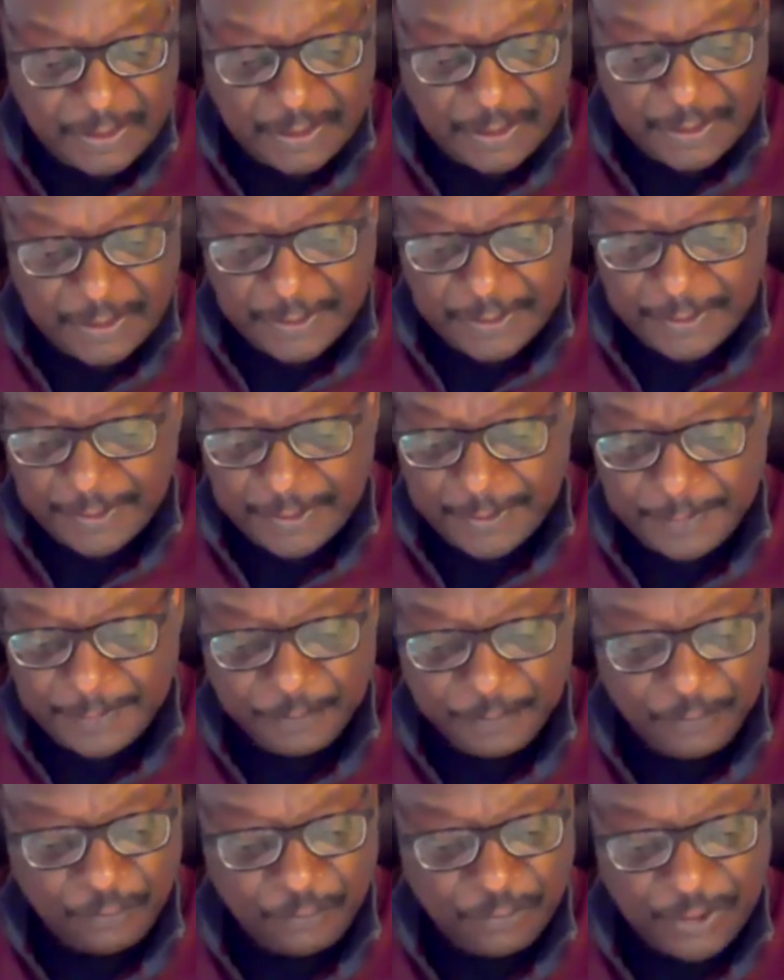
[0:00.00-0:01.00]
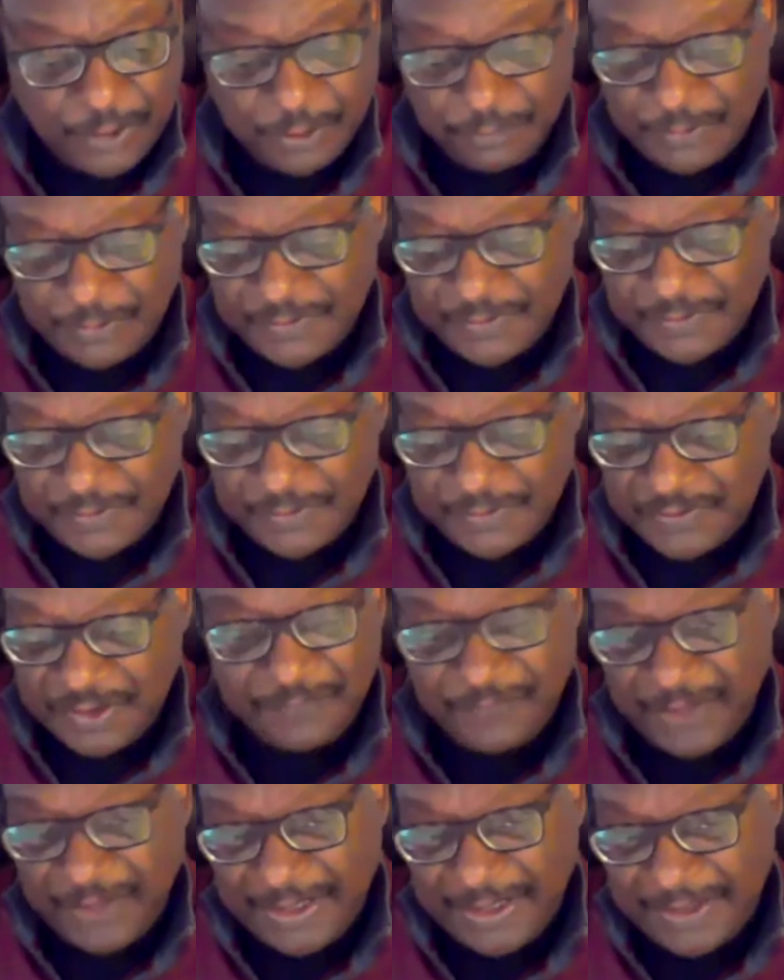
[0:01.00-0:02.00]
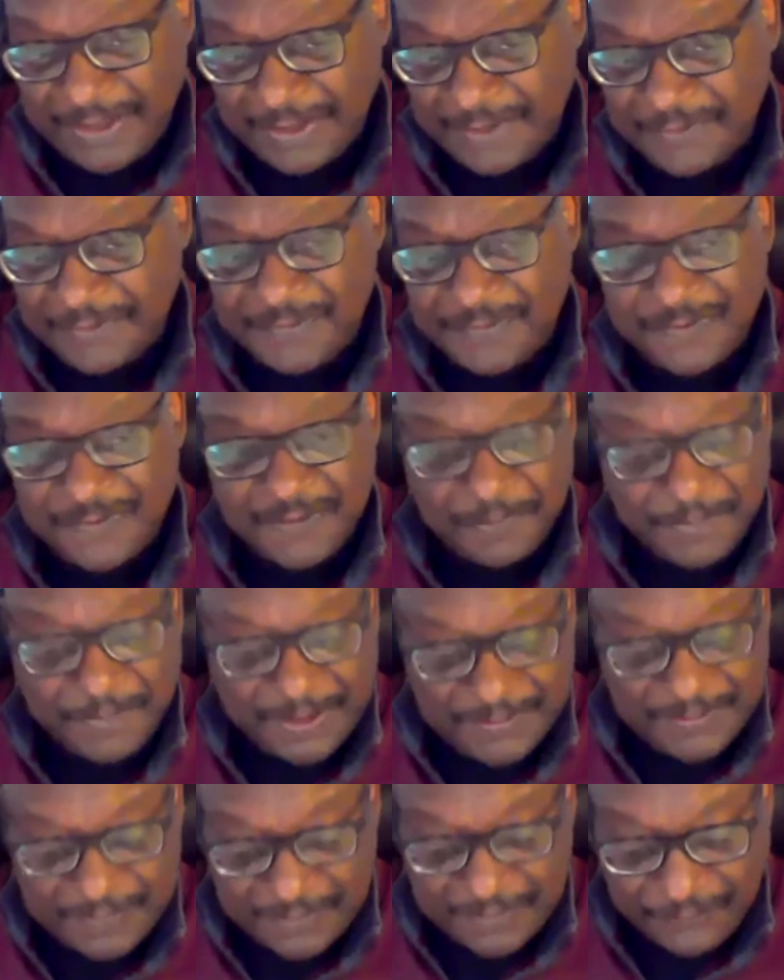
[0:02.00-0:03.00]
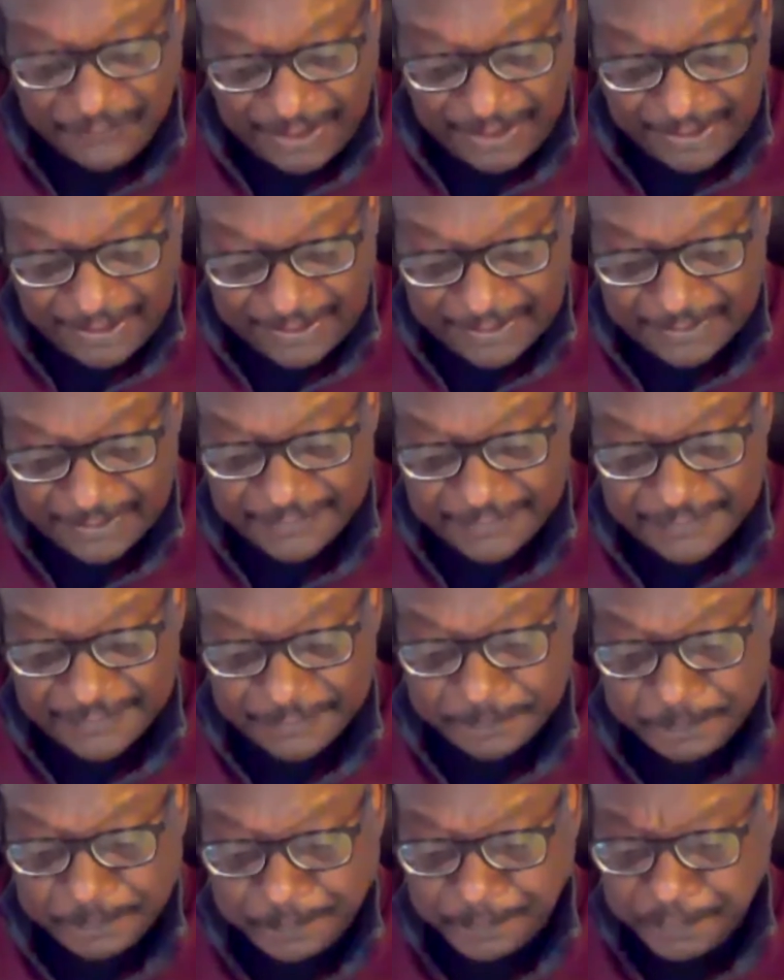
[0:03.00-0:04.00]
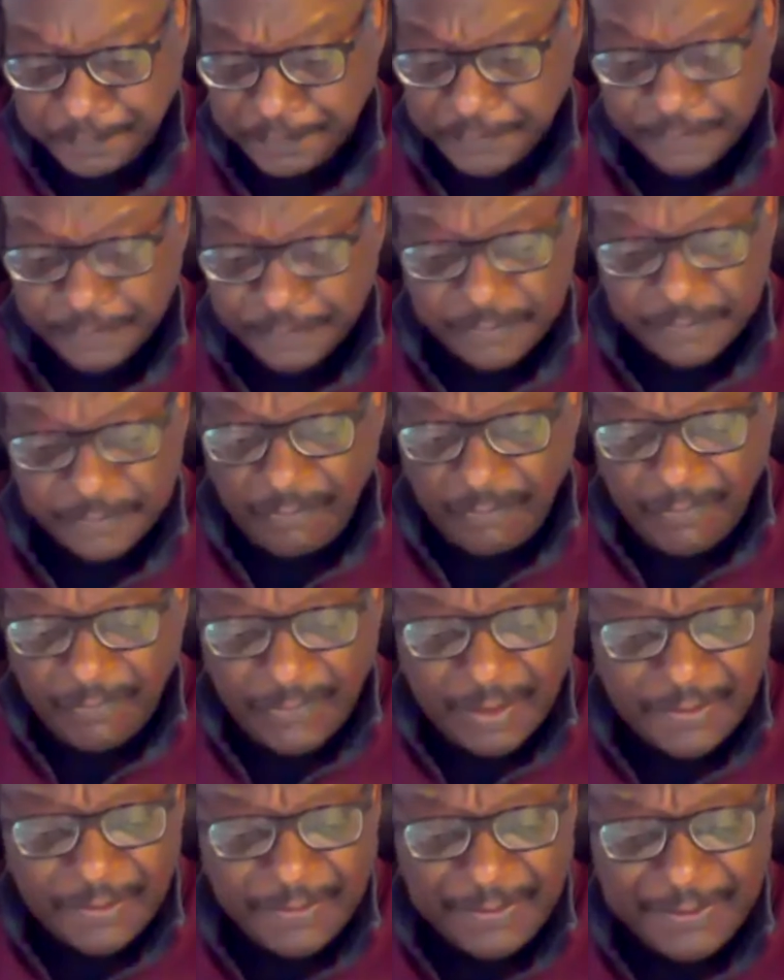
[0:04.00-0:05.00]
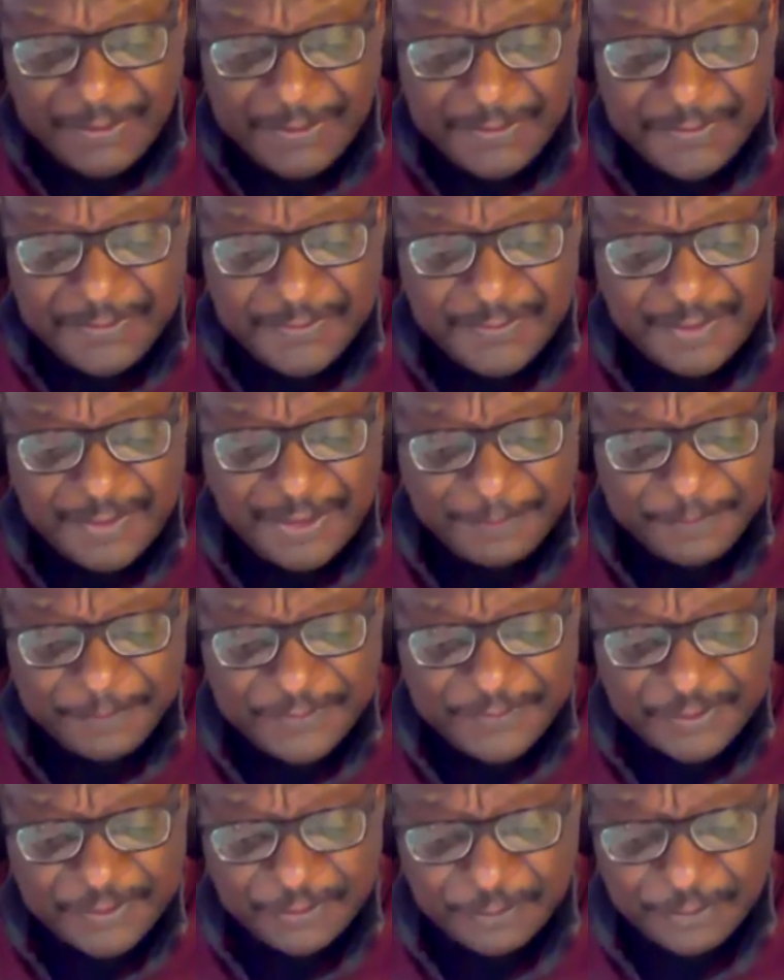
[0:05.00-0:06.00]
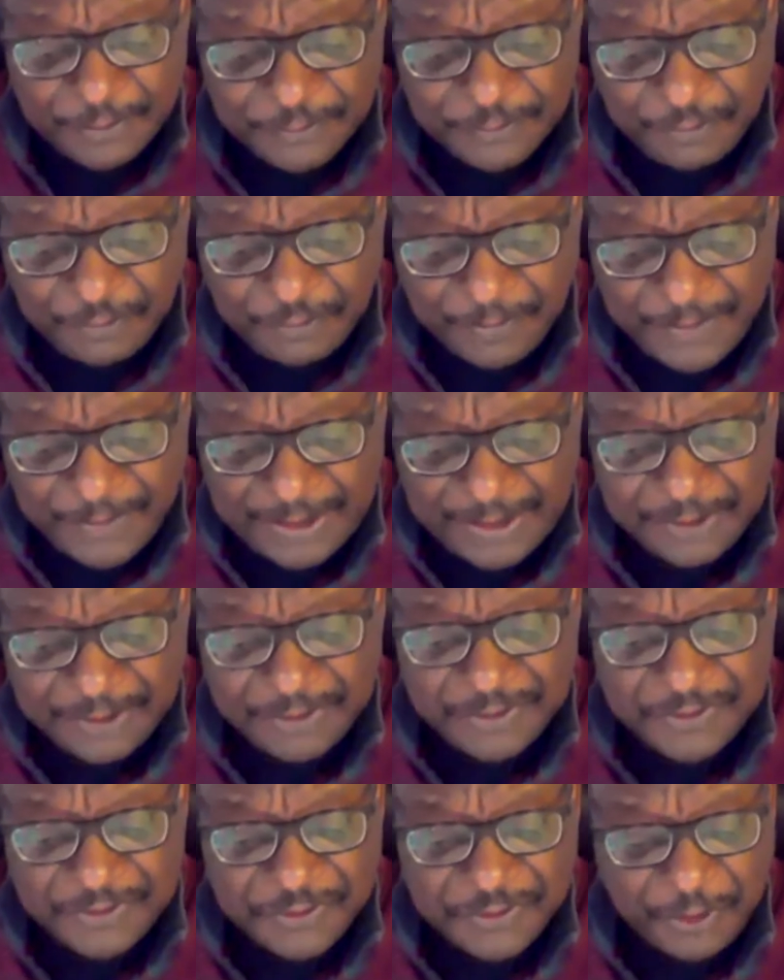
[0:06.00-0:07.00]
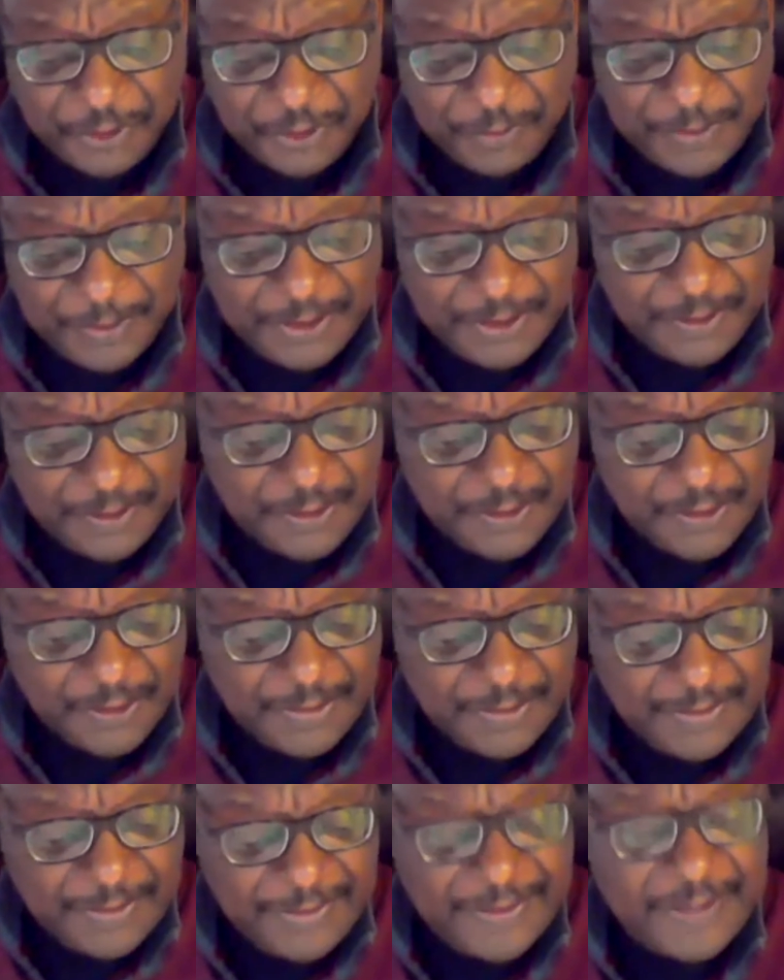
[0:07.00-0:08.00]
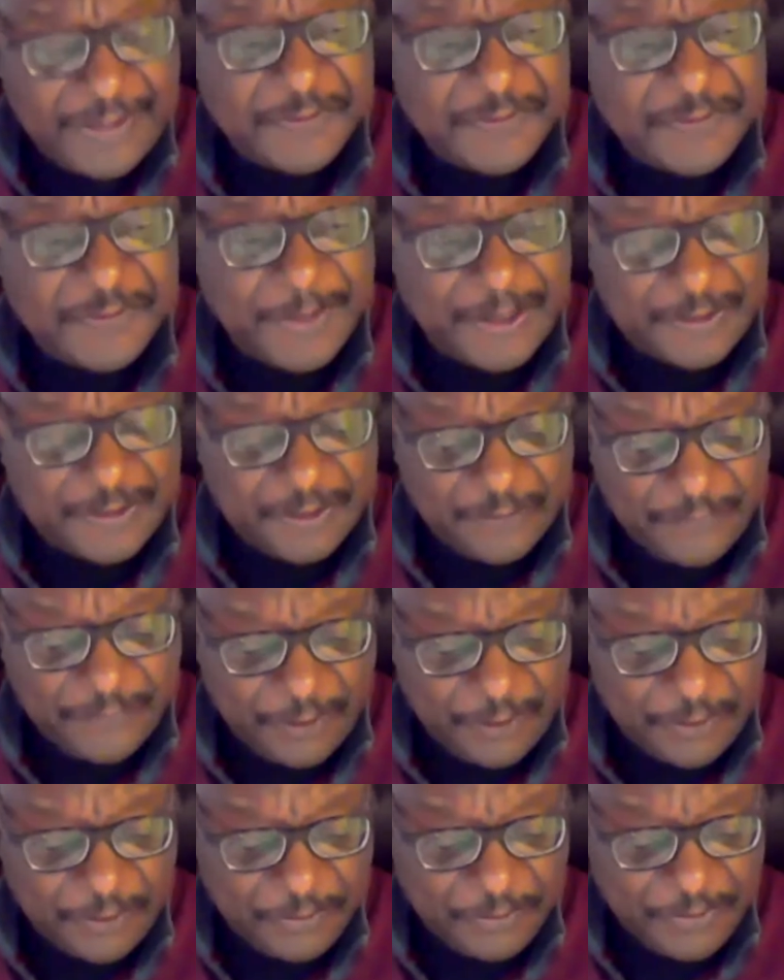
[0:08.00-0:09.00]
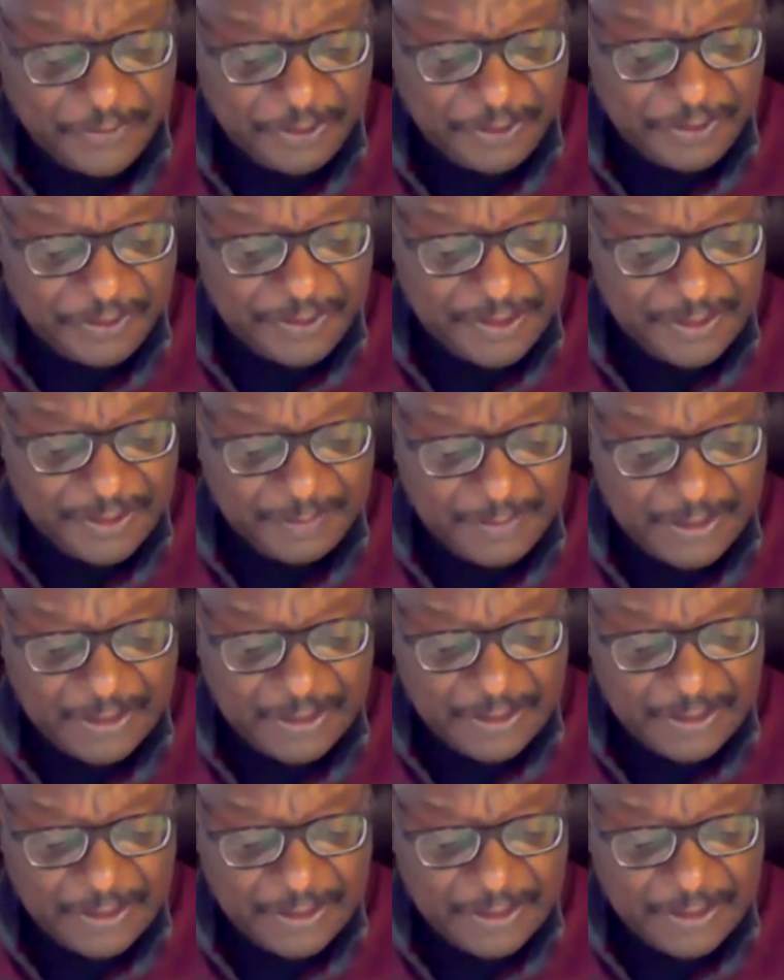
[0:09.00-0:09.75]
Whether it's gun violence, domestic violence, these episodes remain a disturbing aspect of our community.